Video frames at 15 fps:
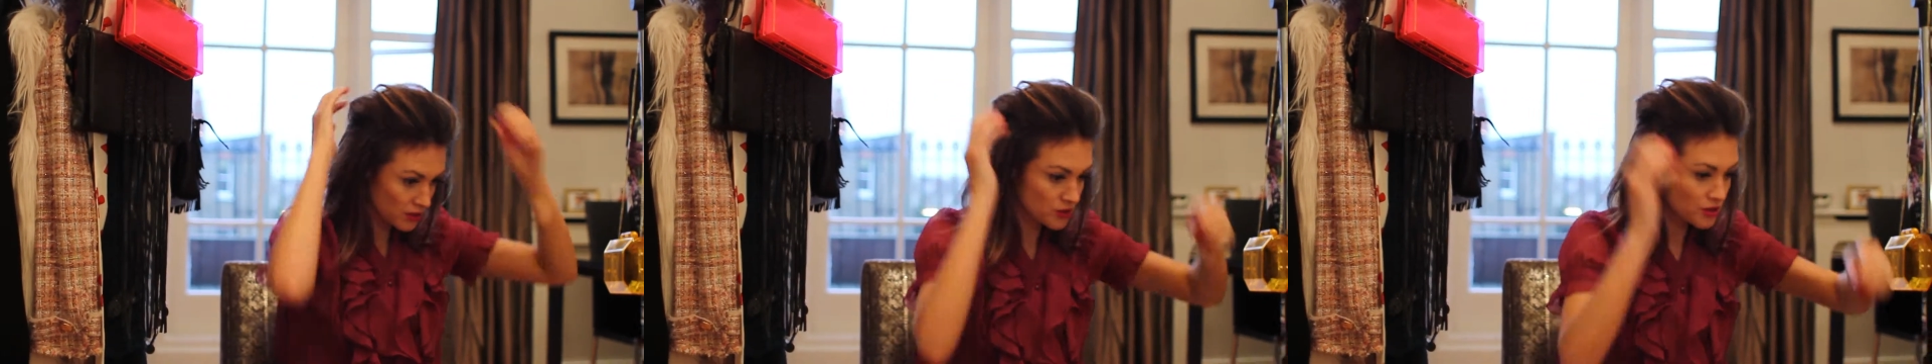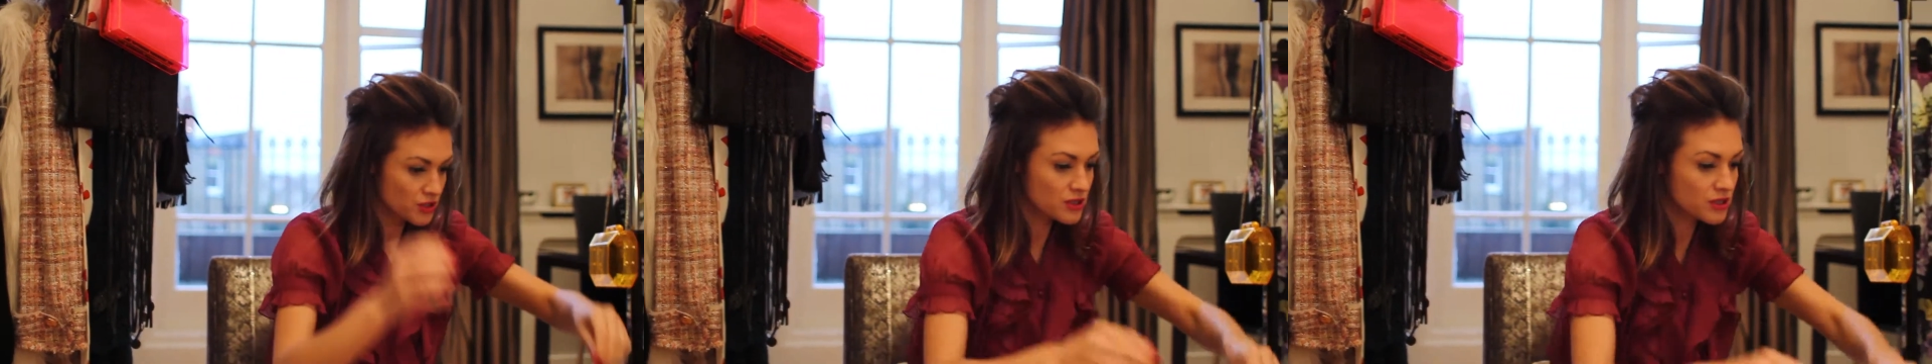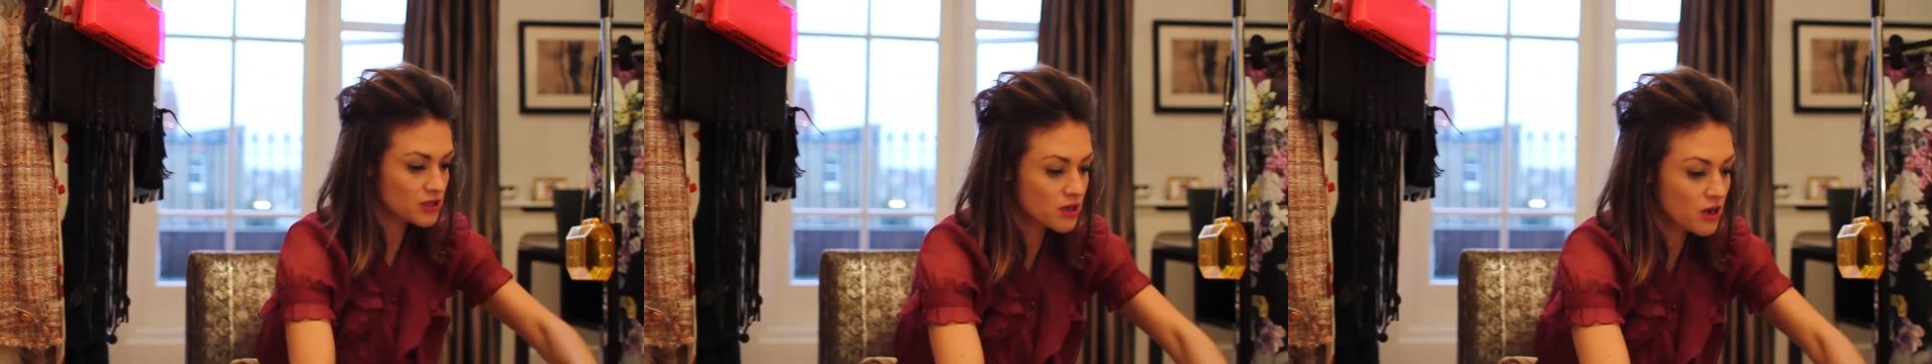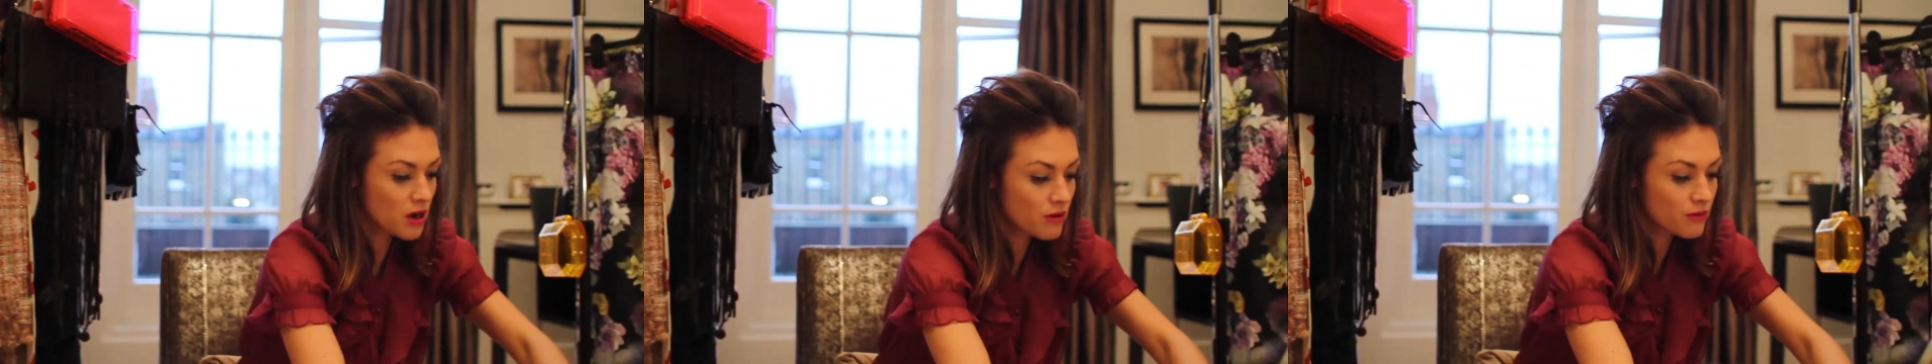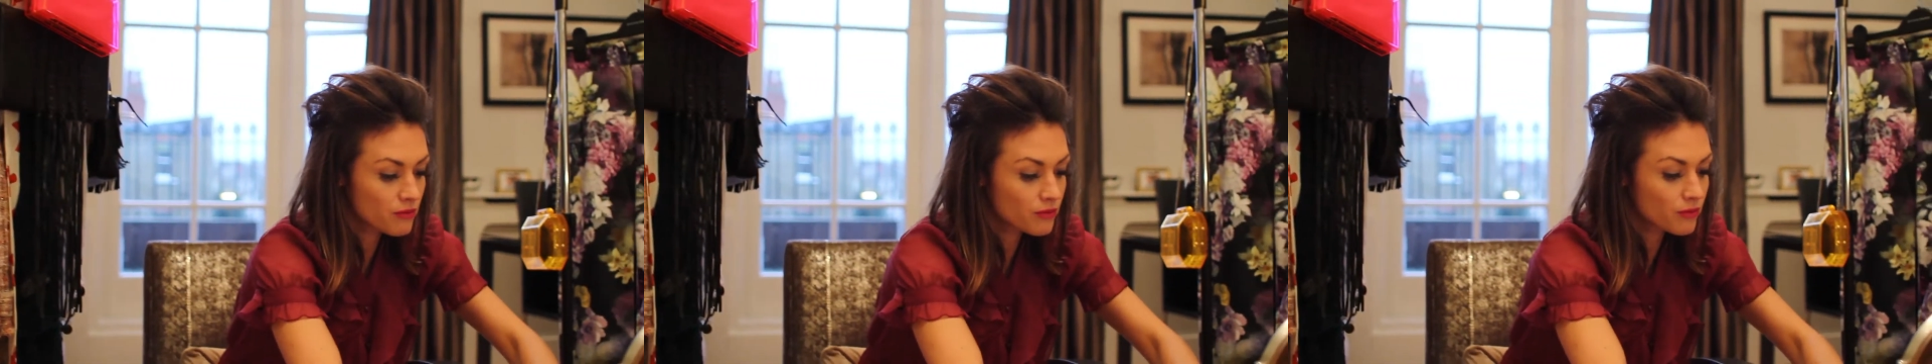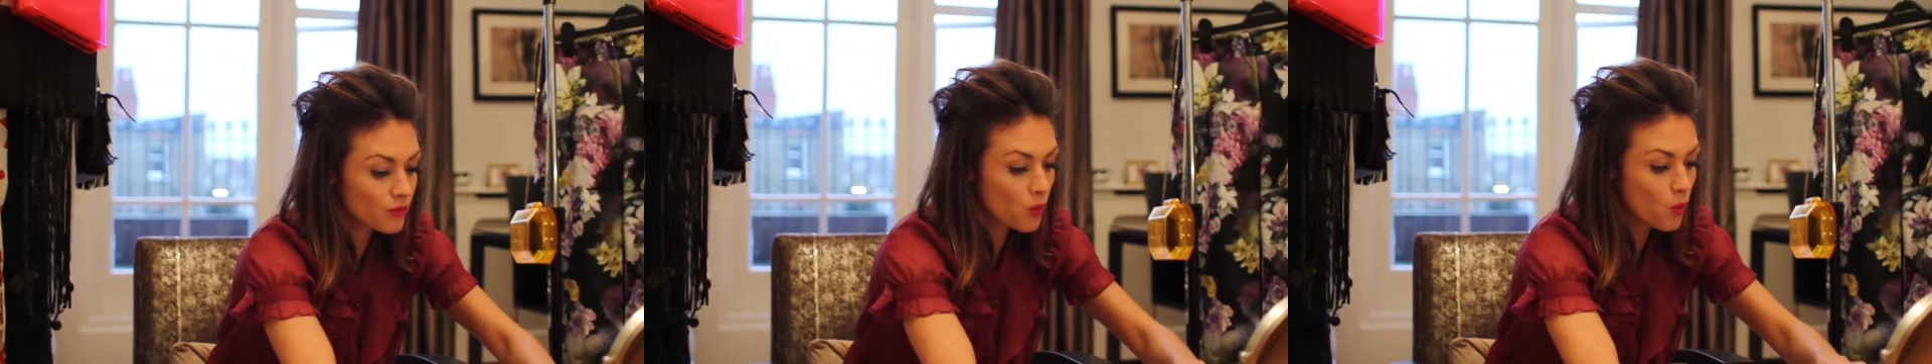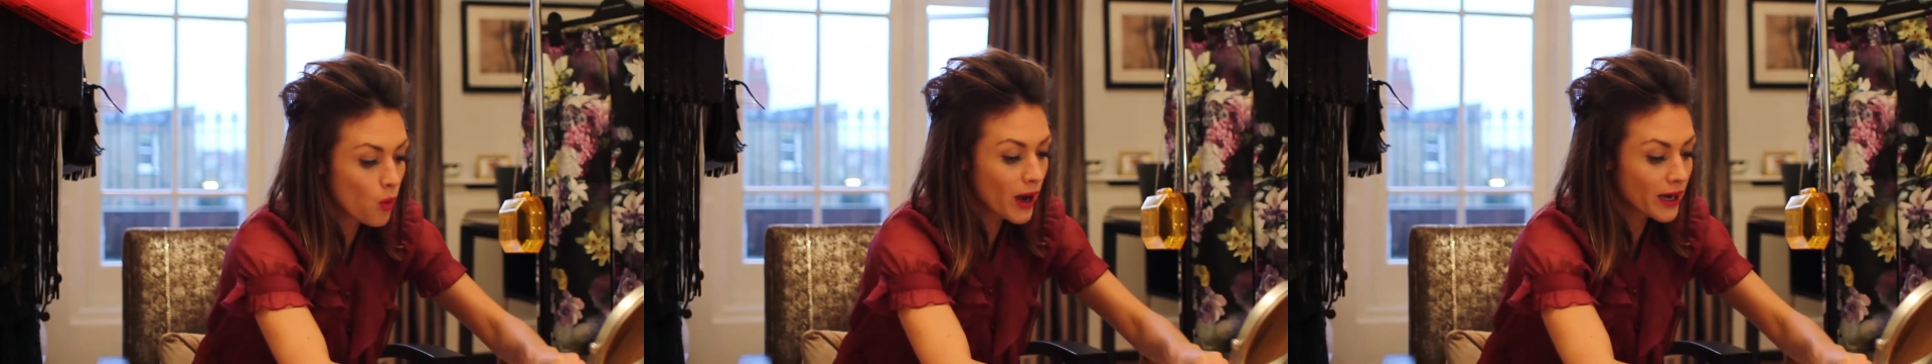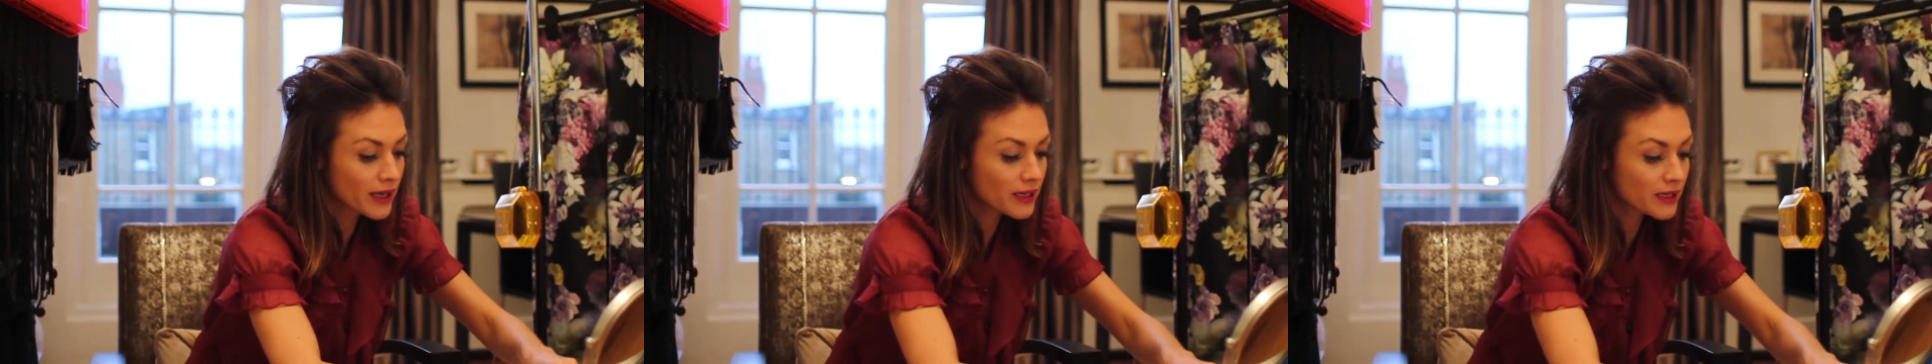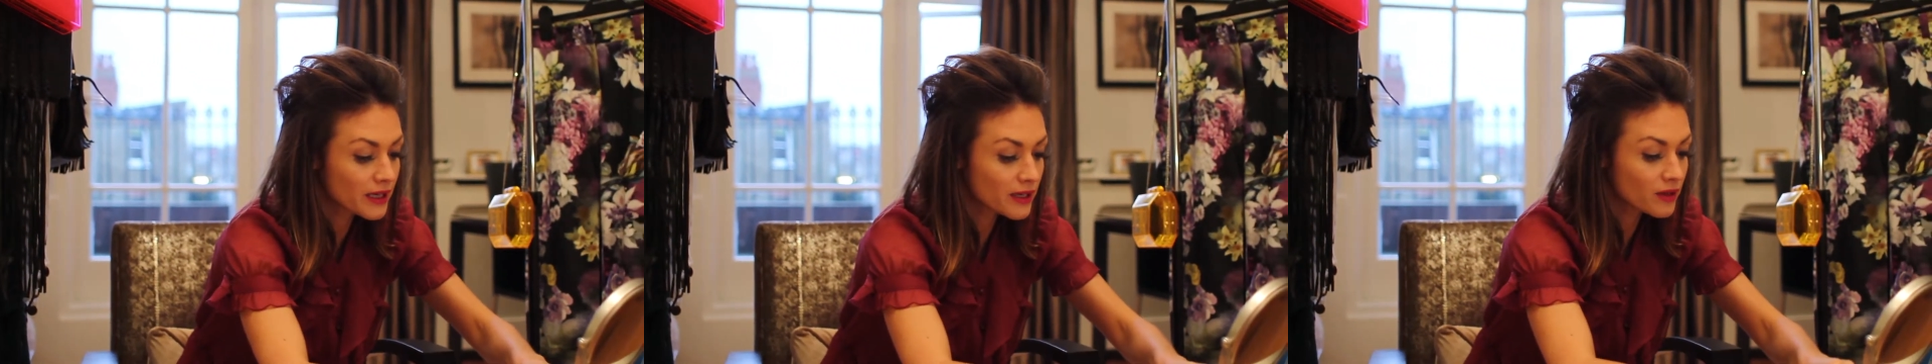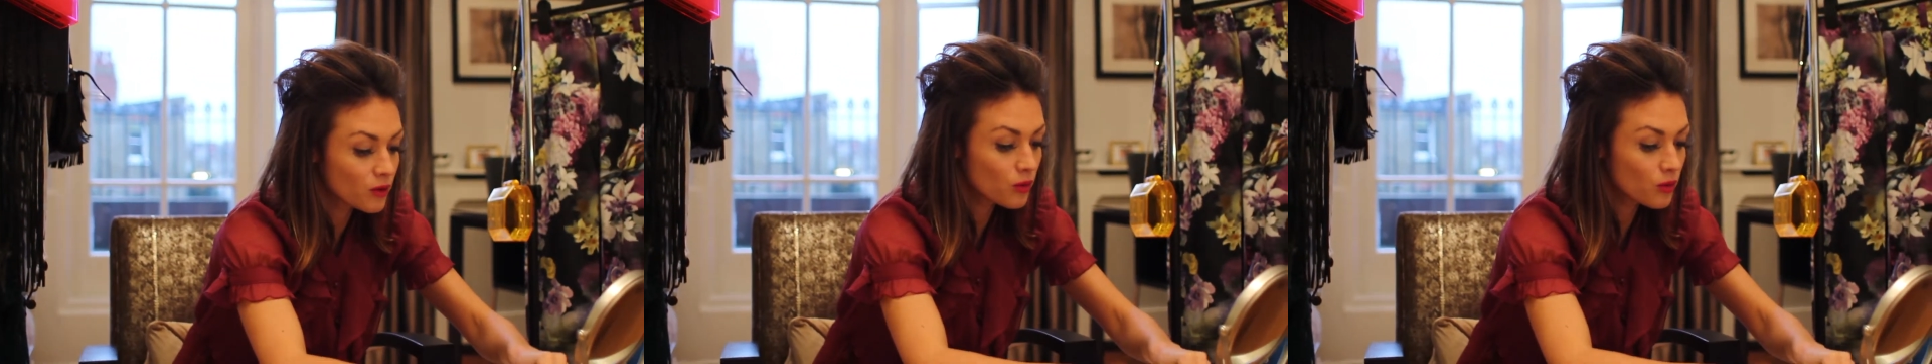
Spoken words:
just start whacking in